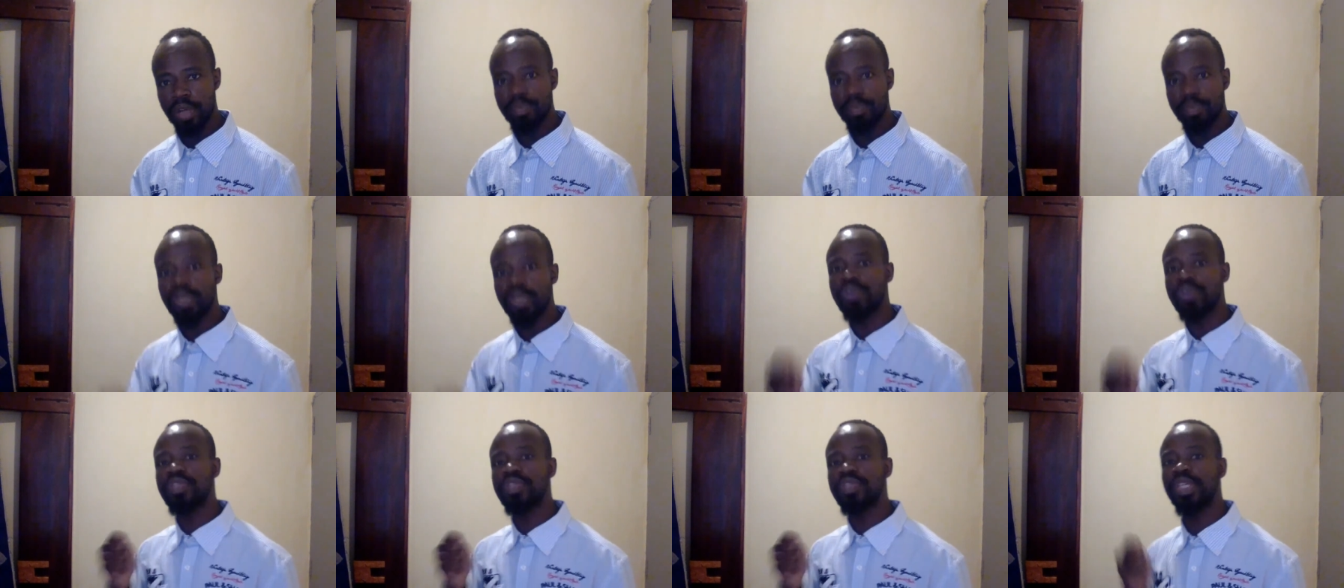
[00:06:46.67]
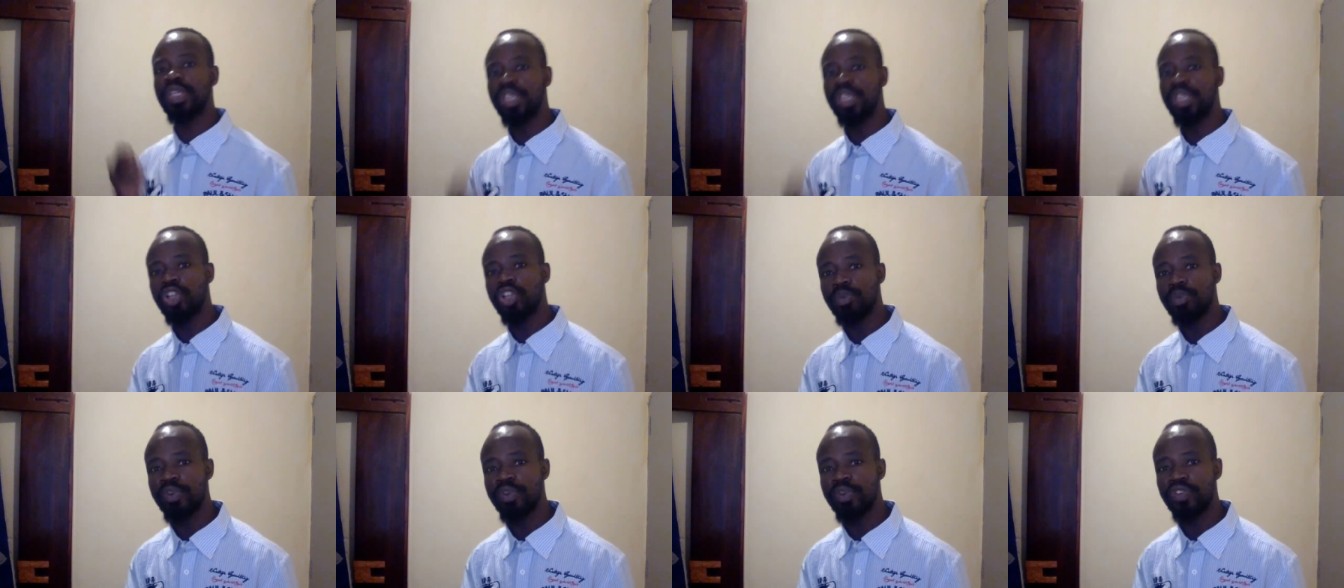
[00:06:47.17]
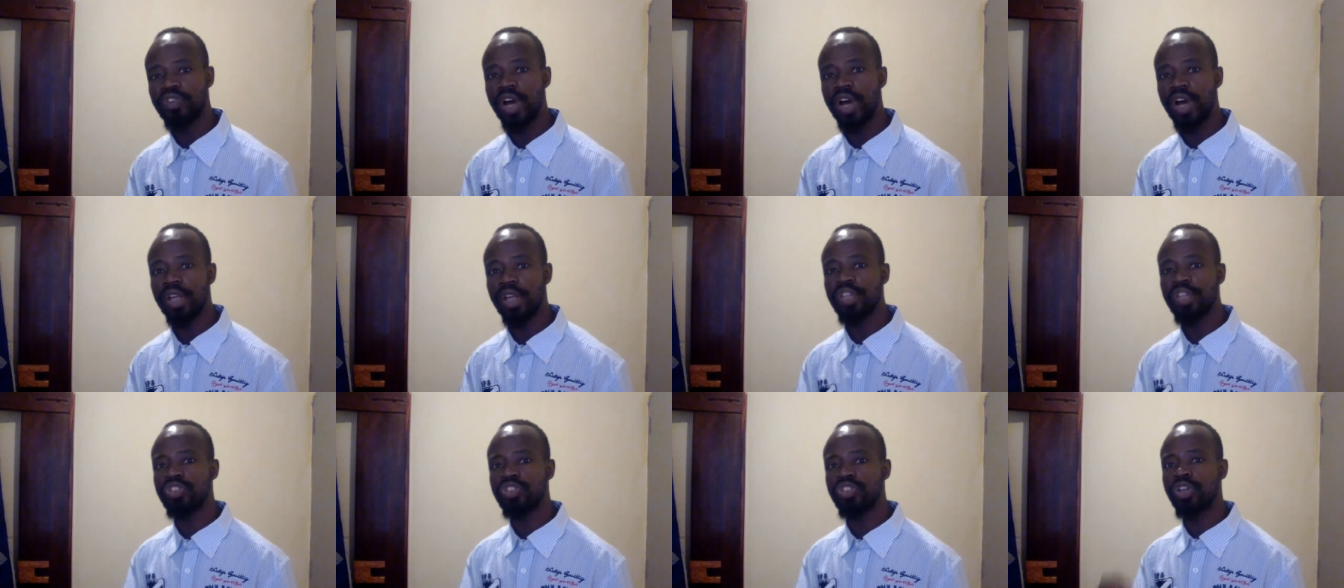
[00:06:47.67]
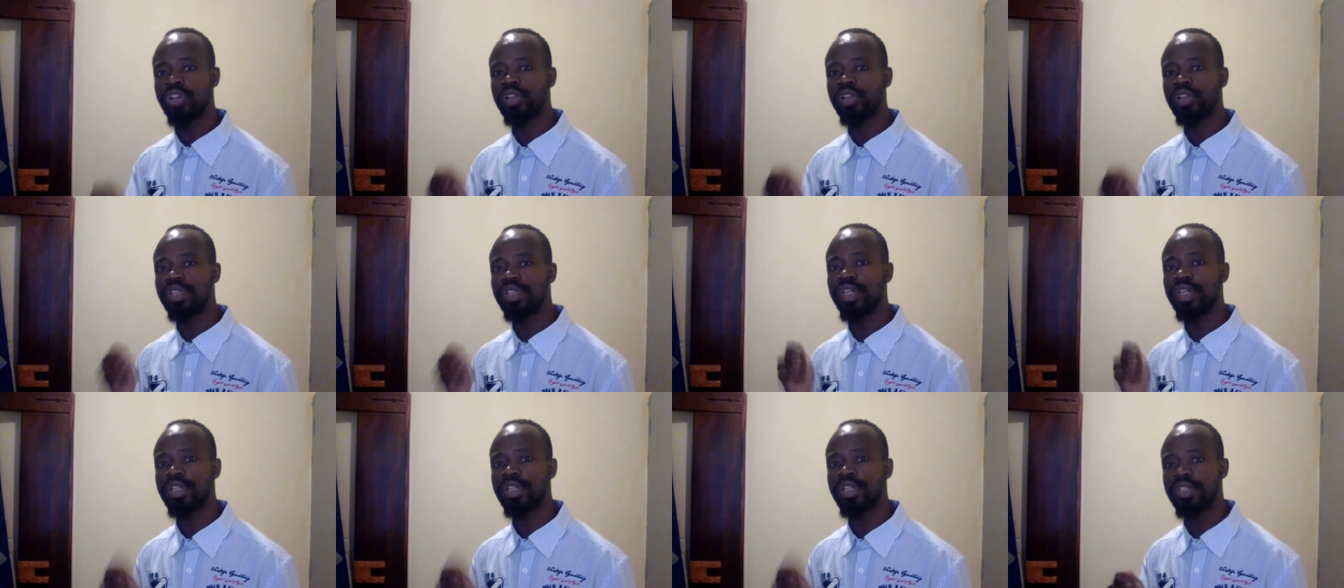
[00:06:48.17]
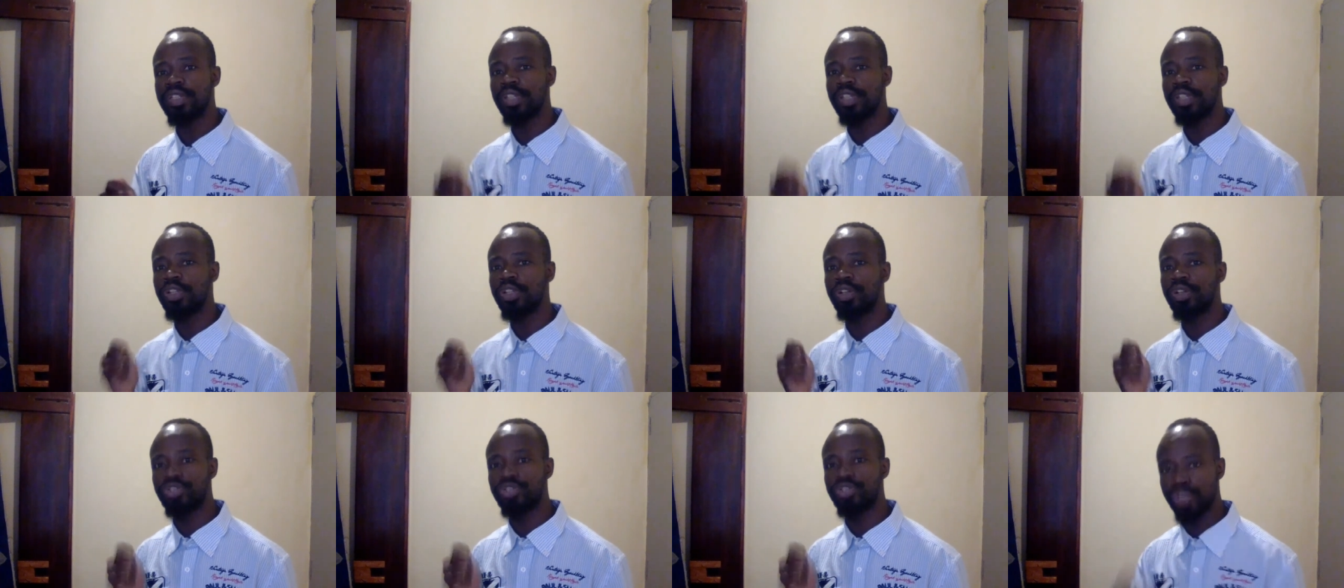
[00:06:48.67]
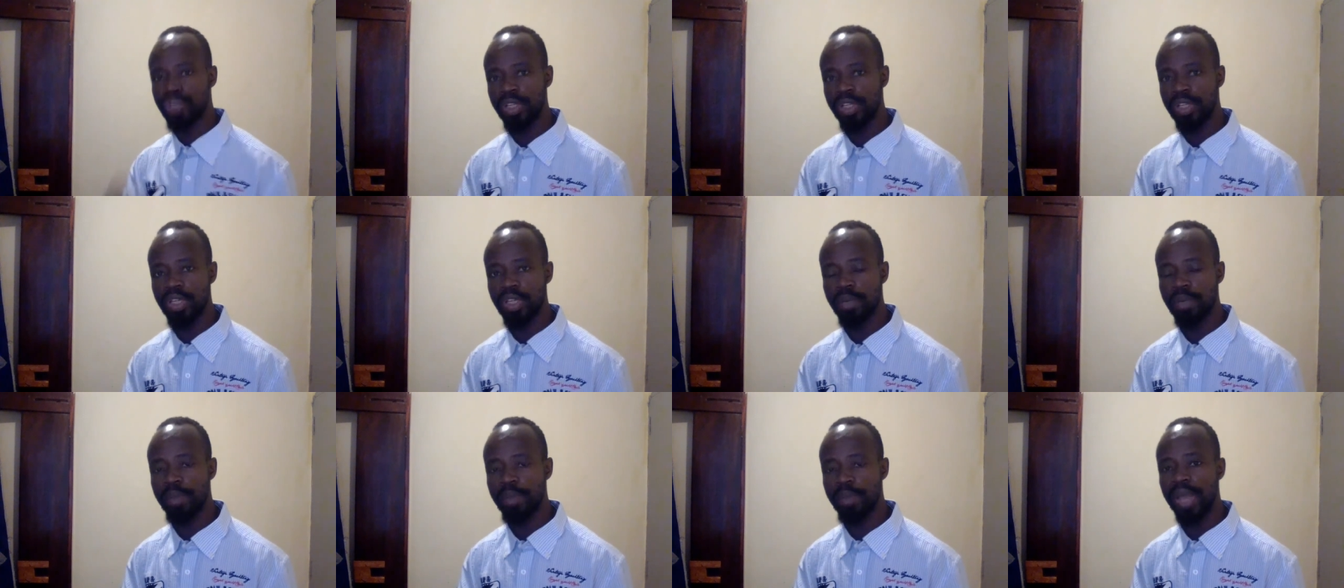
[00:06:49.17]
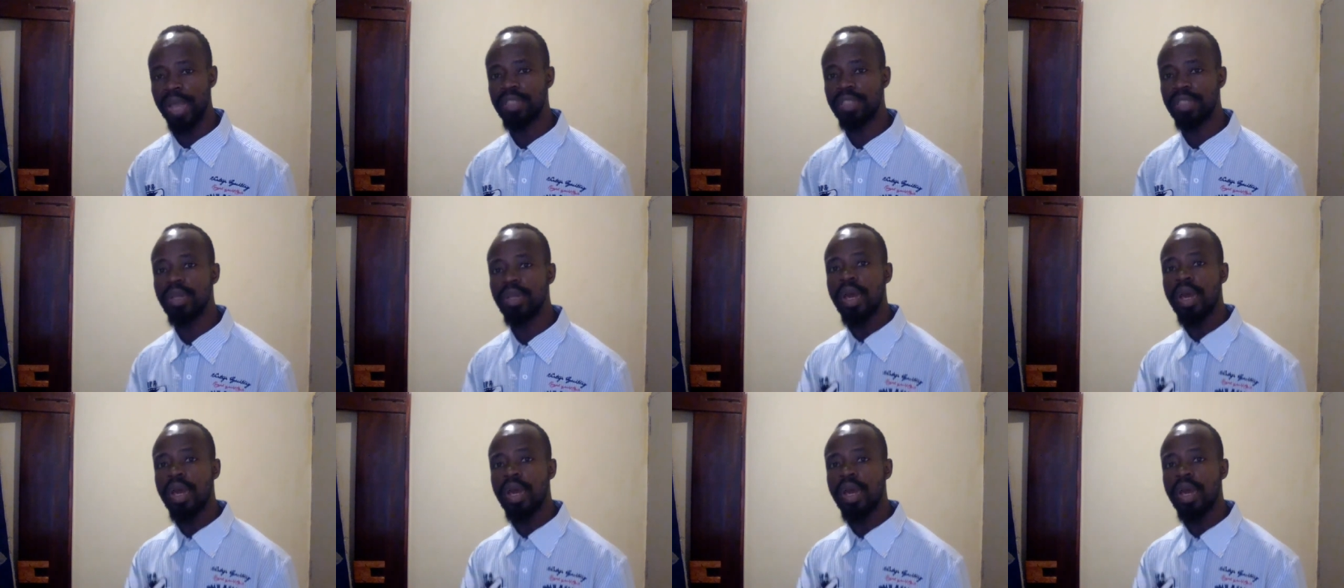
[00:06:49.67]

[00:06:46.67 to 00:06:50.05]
Because the kingdom of God is not eating, not drinking, but